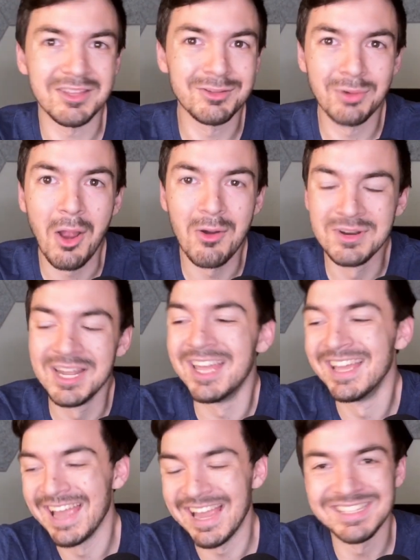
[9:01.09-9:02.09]
thrown
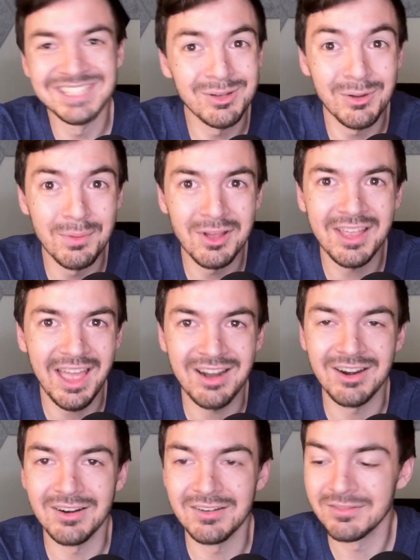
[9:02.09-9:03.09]
a SQL book at her